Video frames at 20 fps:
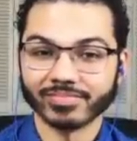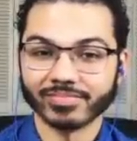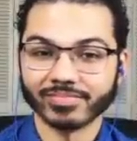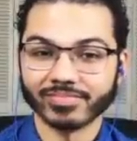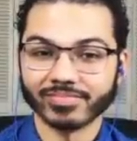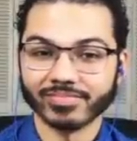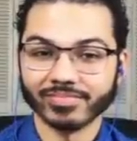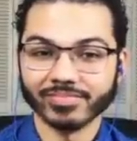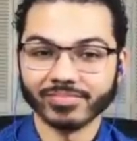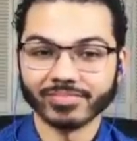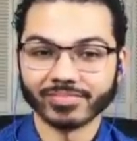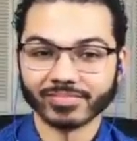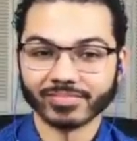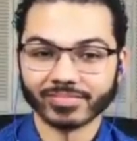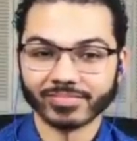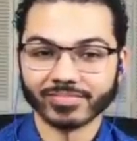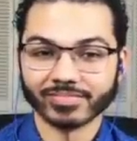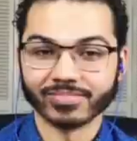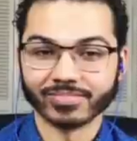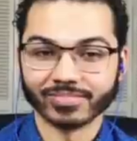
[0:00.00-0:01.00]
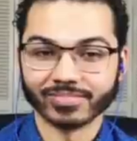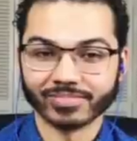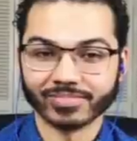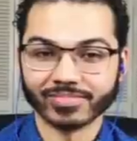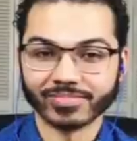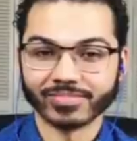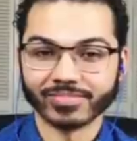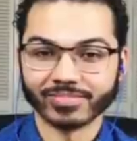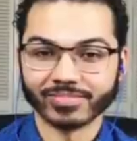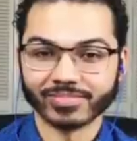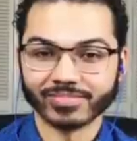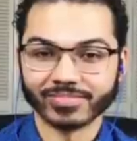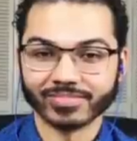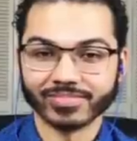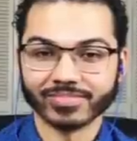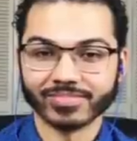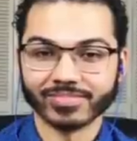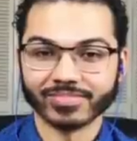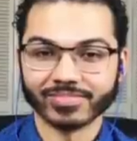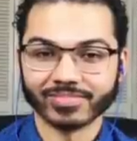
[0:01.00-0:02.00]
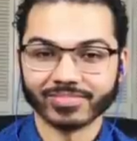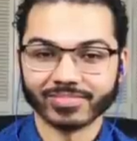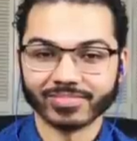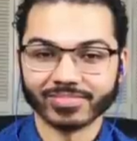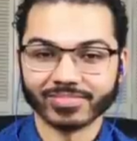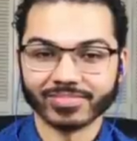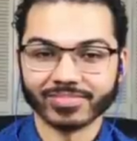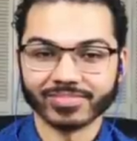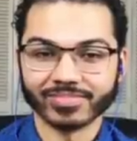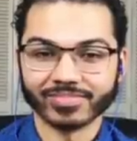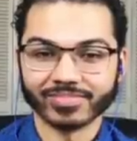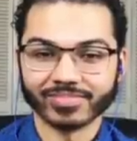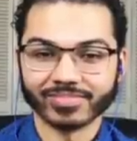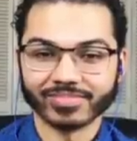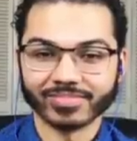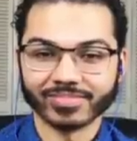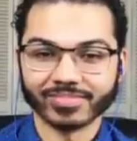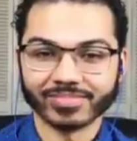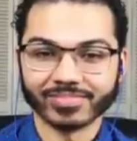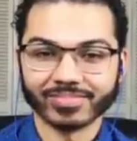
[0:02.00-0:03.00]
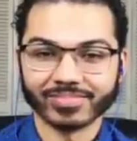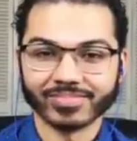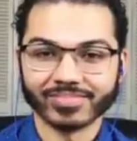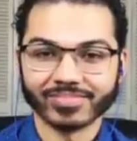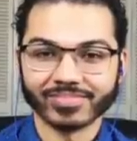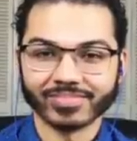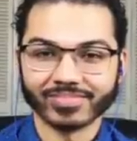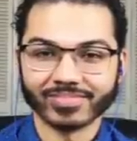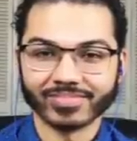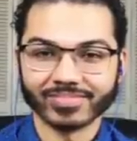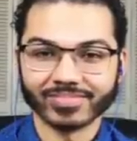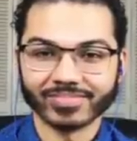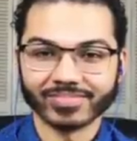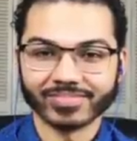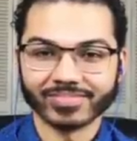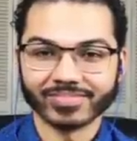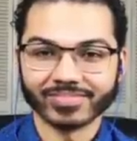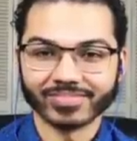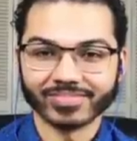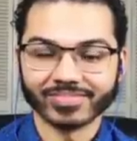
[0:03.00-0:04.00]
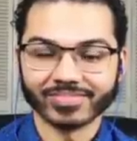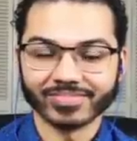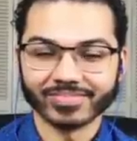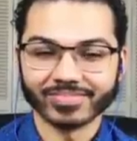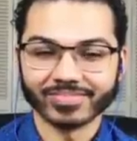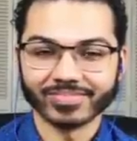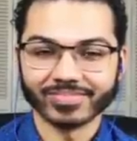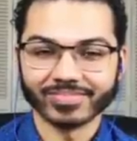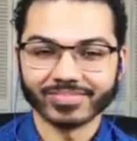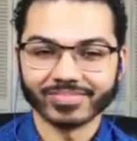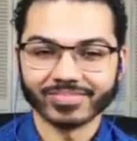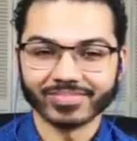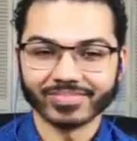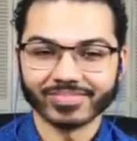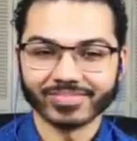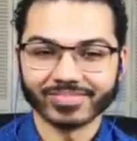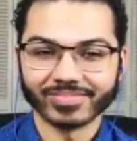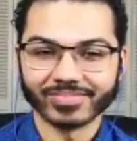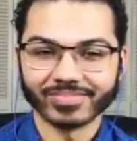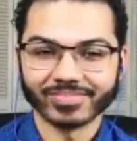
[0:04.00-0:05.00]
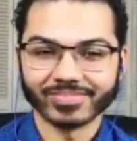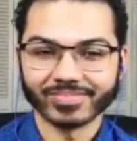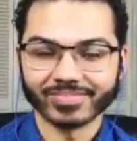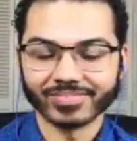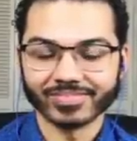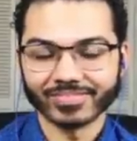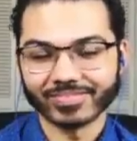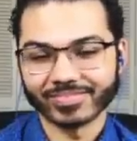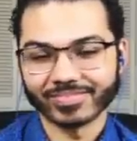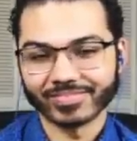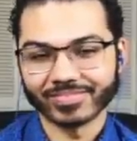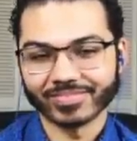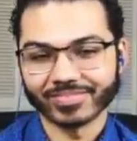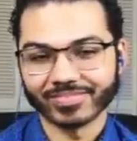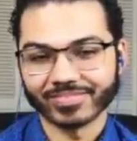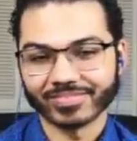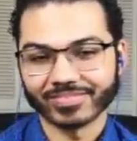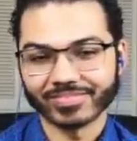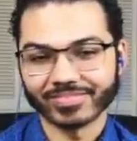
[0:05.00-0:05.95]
(not speaking)